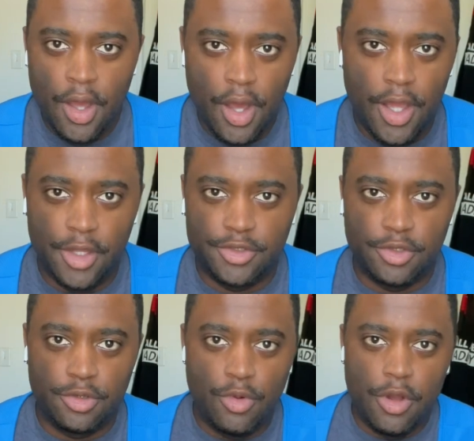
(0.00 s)
How y'all
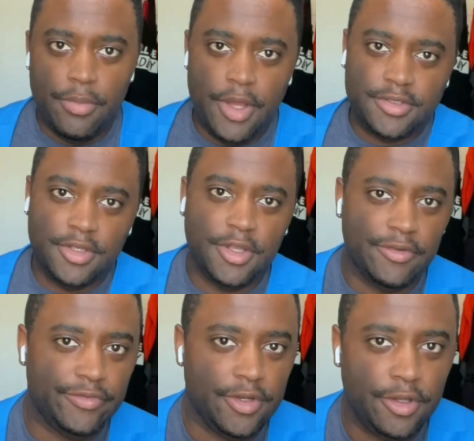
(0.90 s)
doing? Welcome back to another
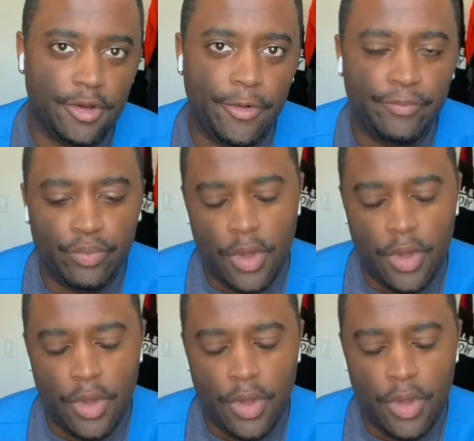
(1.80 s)
video.